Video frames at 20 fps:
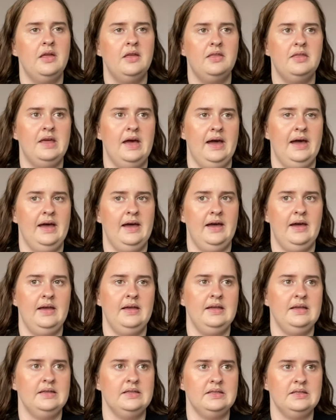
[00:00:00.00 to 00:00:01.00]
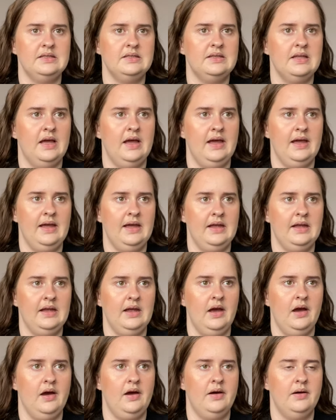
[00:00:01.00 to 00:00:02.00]
there is a
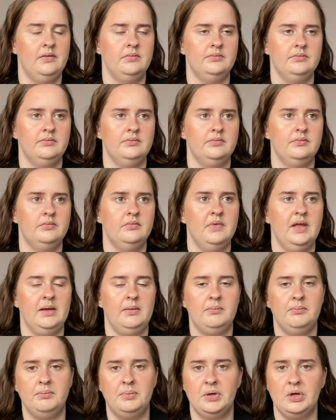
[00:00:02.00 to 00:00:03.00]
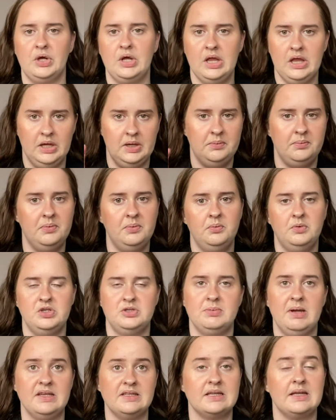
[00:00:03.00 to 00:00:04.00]
um, like book club which
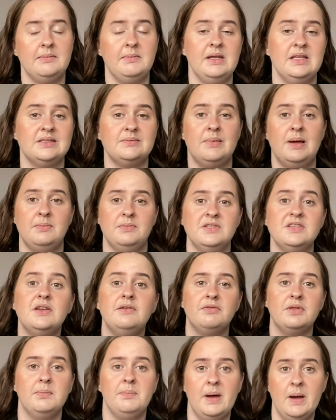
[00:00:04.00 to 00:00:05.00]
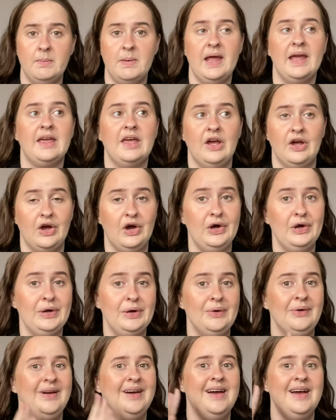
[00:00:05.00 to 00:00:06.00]
basically means members of the public can go
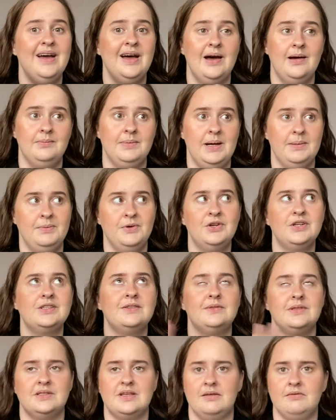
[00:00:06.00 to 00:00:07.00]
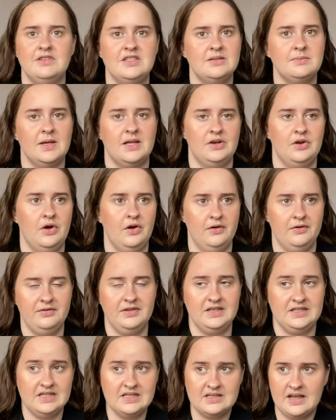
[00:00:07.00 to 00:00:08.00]
and buy books for 70% off the
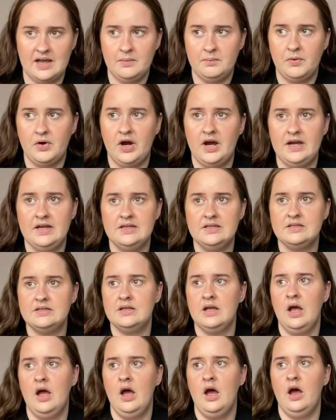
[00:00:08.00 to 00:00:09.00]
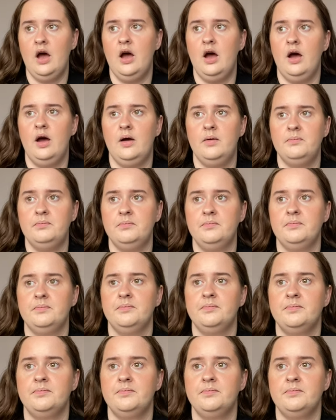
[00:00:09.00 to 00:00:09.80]
discount price um,